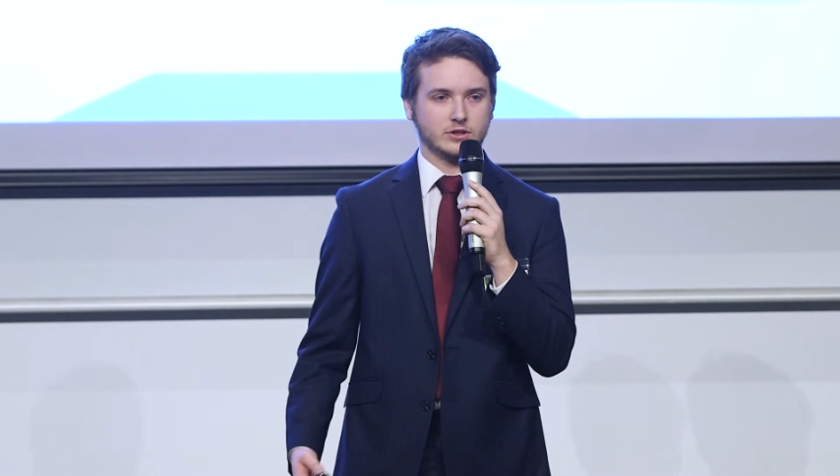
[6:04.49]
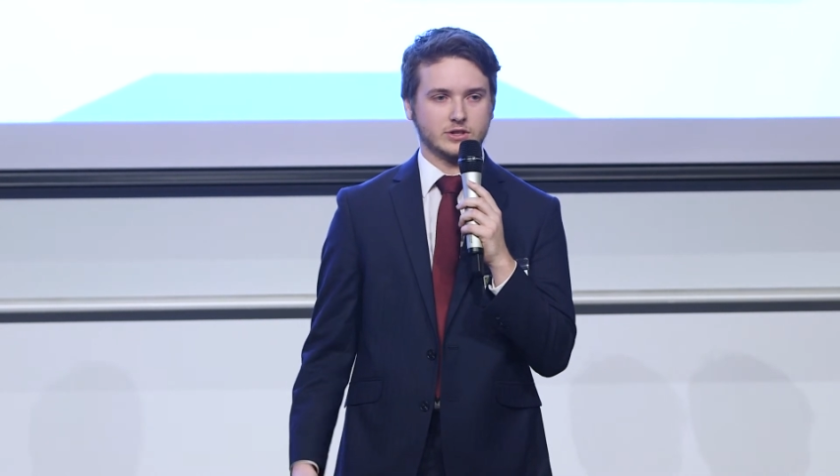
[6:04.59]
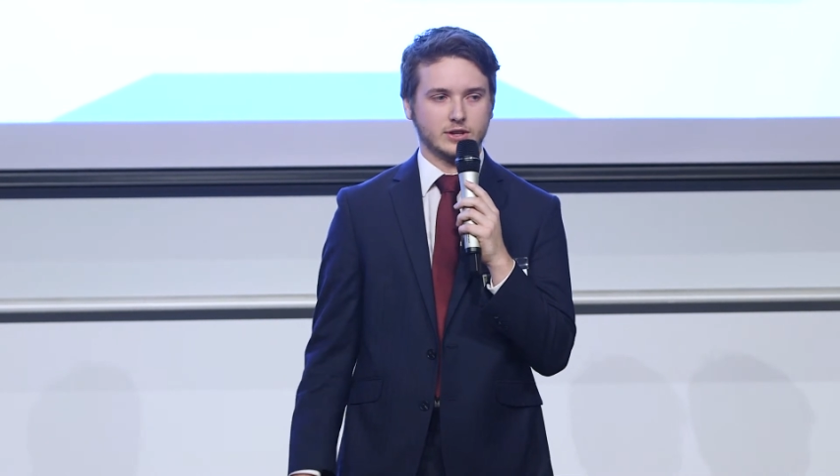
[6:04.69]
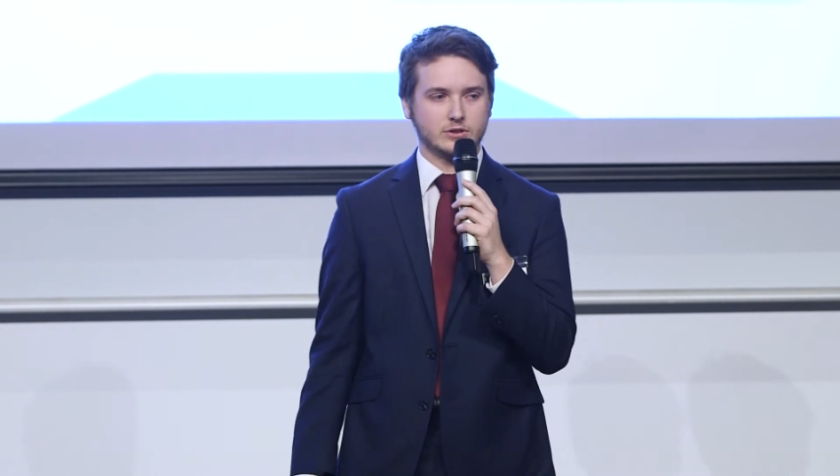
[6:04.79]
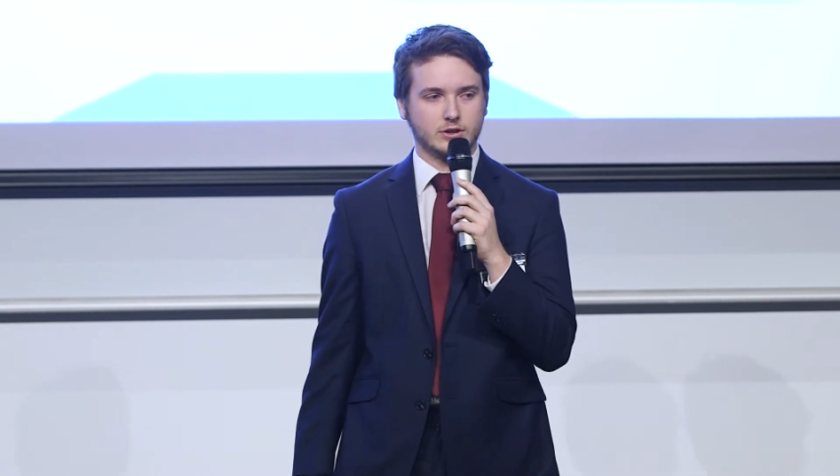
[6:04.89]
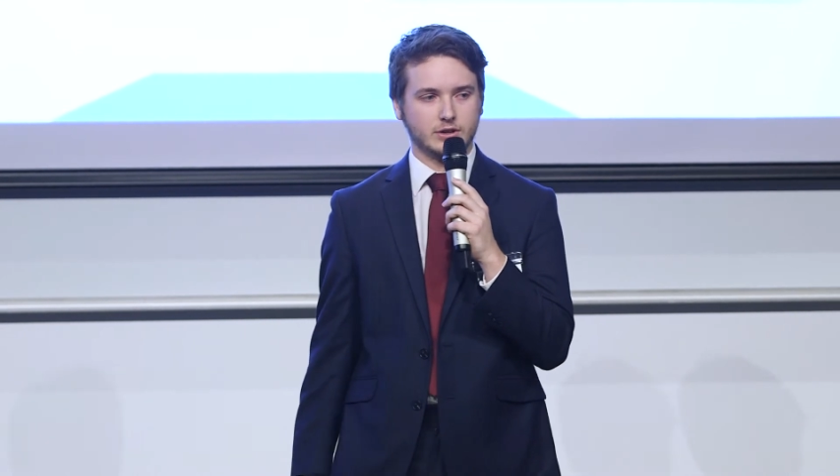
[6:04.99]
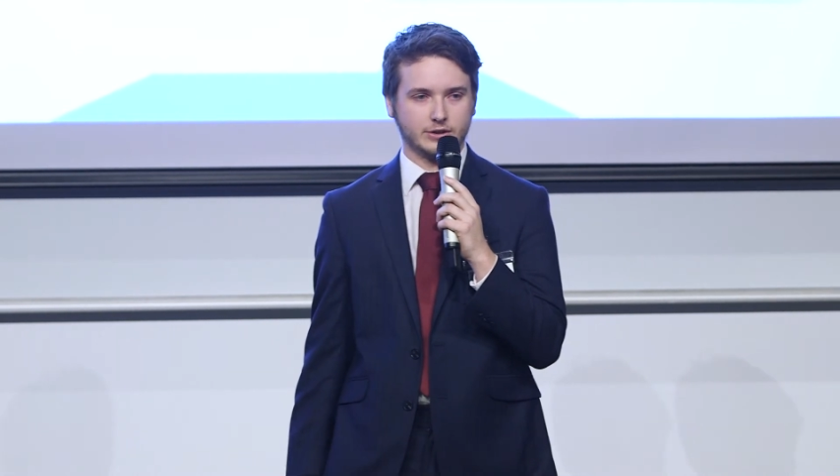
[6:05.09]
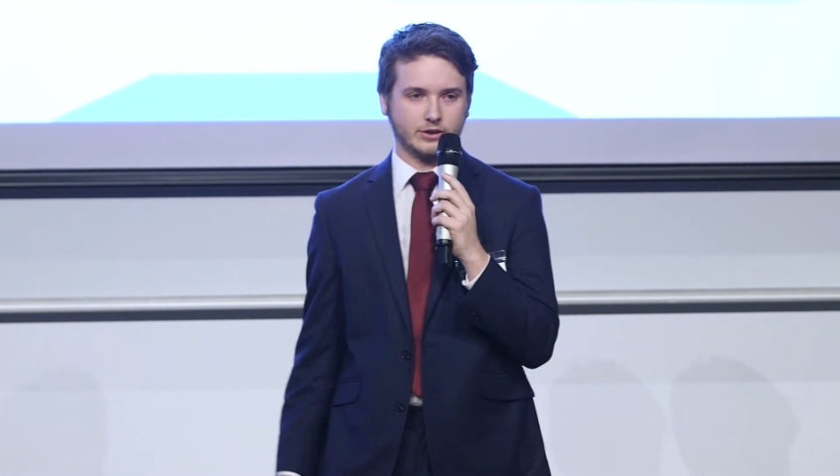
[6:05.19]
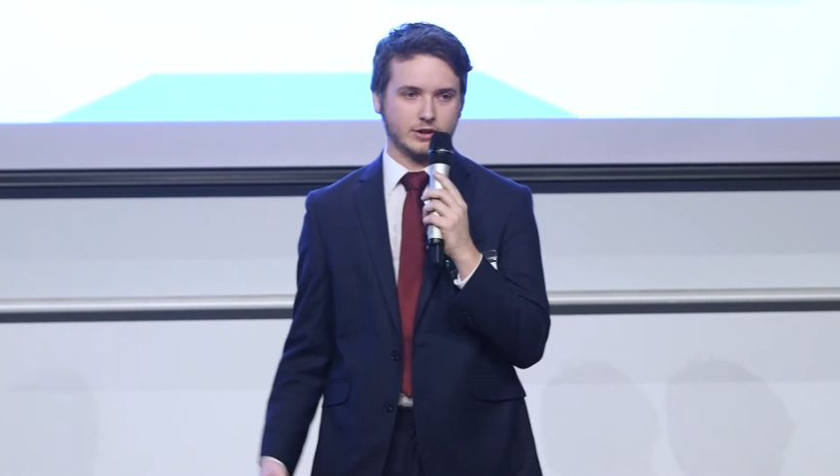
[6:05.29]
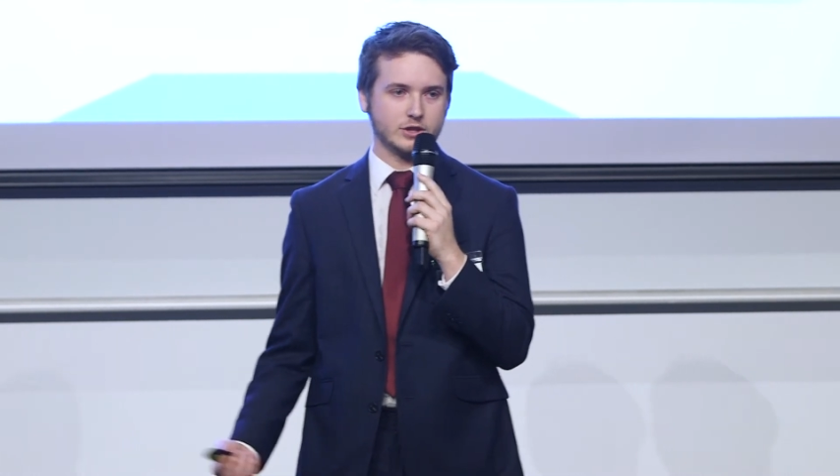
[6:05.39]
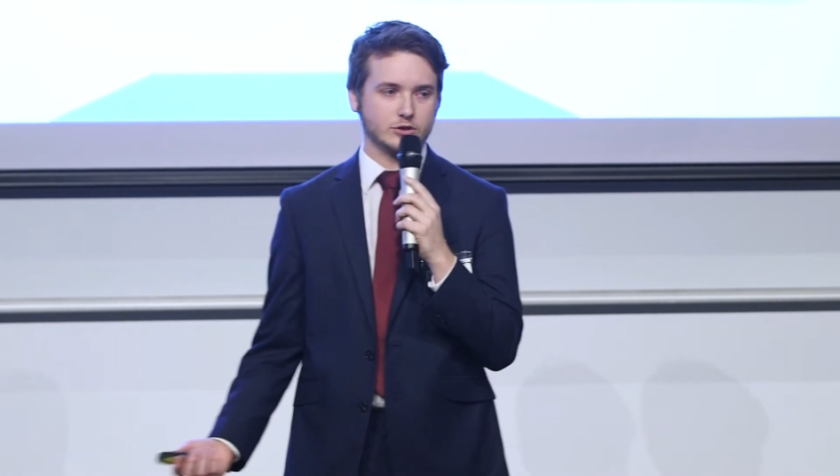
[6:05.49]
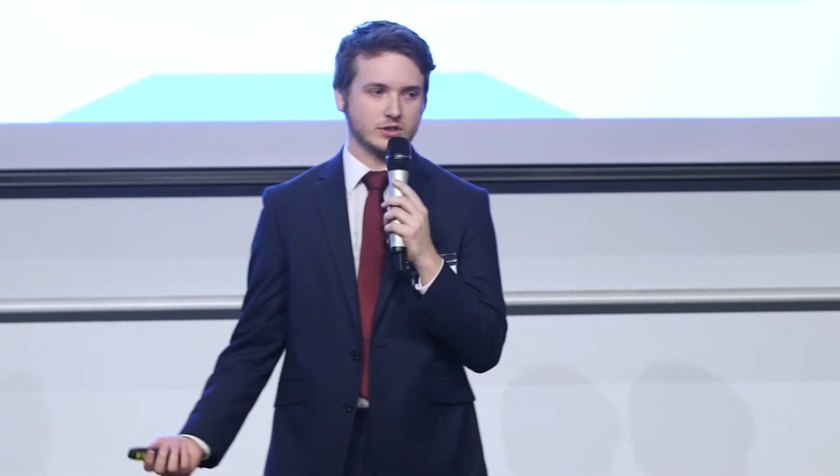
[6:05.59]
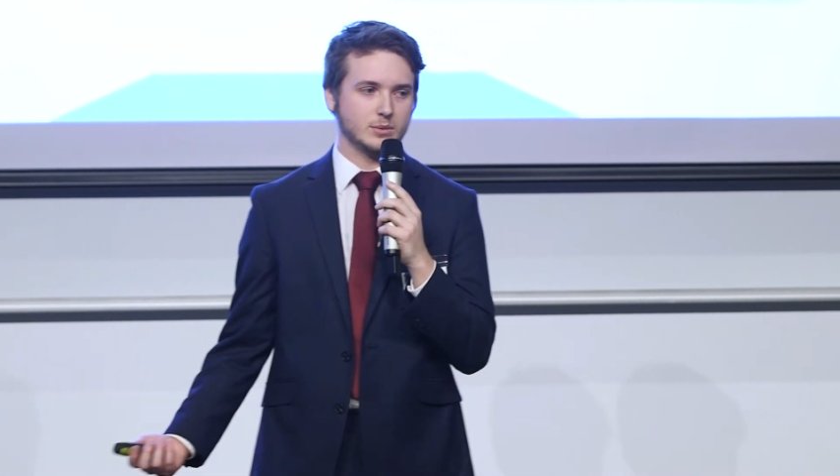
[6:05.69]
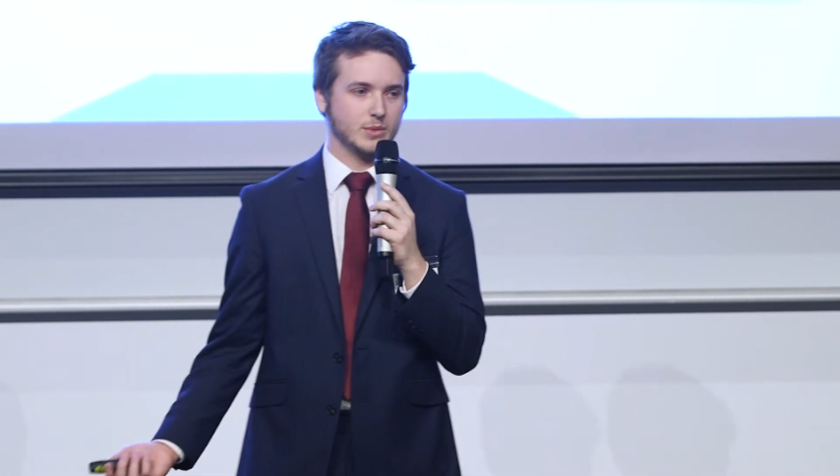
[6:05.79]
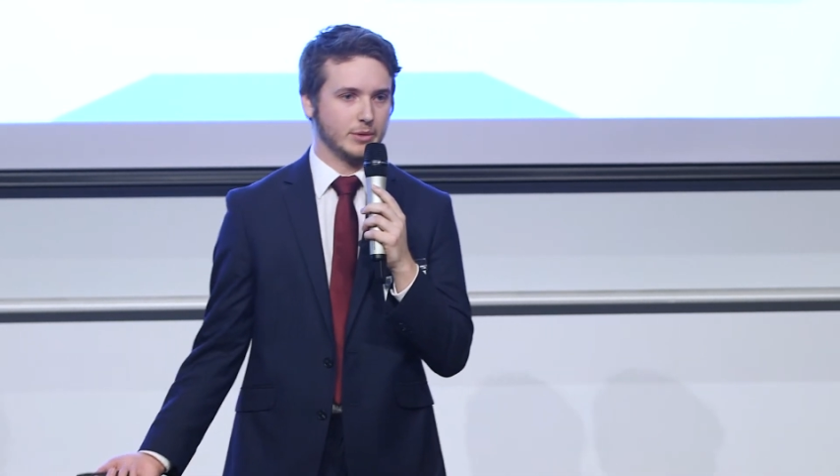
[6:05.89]
sensor,
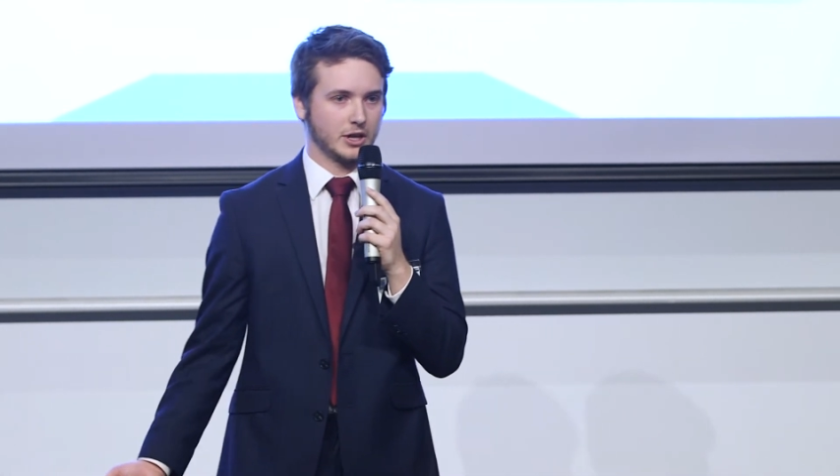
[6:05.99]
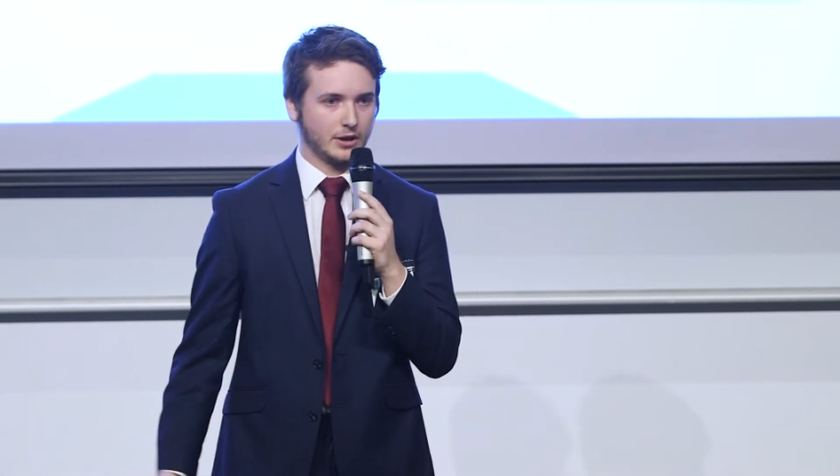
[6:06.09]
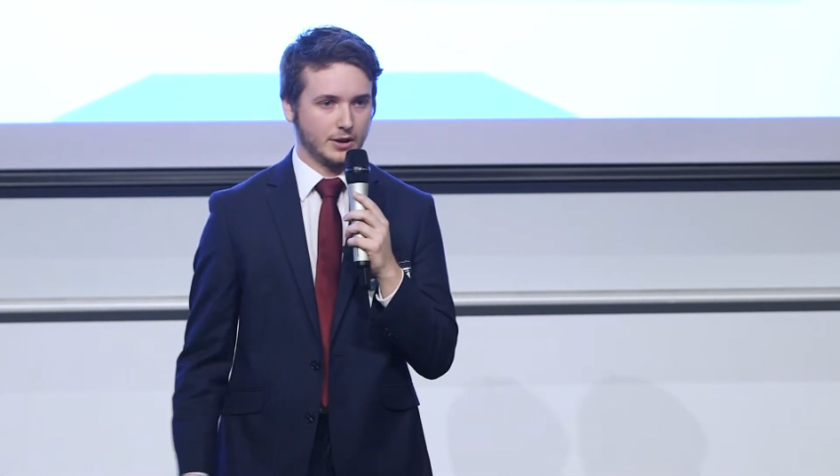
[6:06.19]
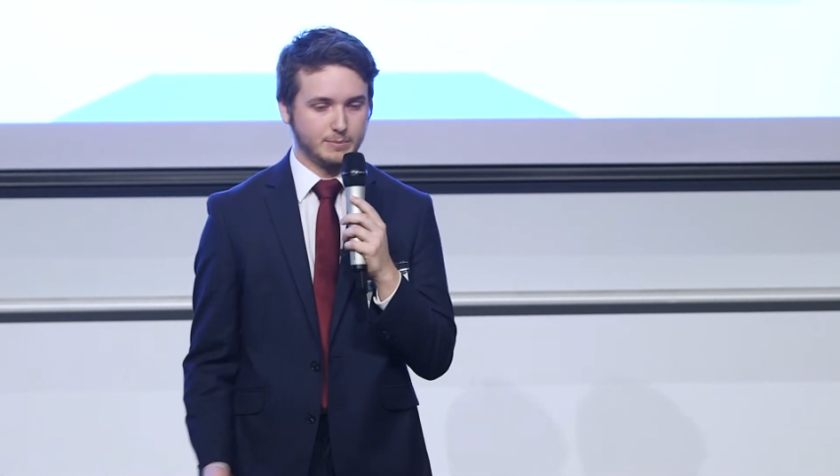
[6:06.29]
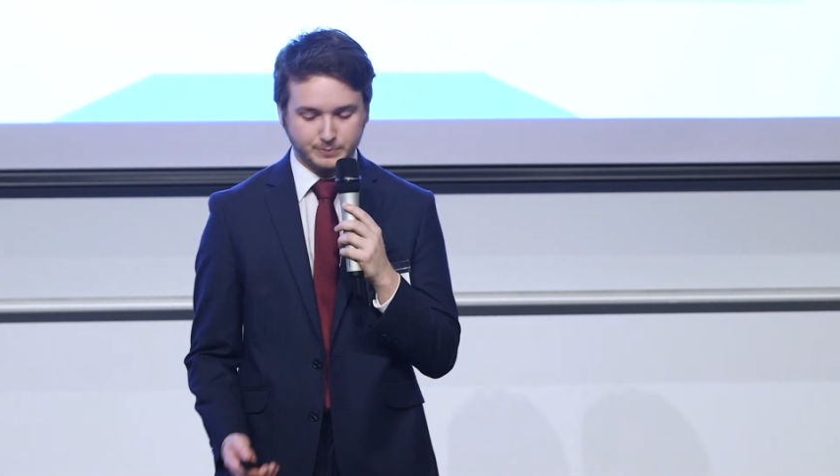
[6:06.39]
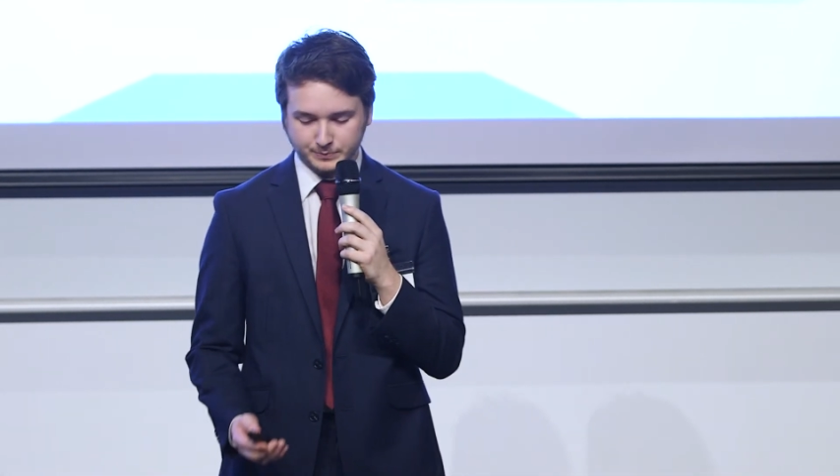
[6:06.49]
essentially mimicking it.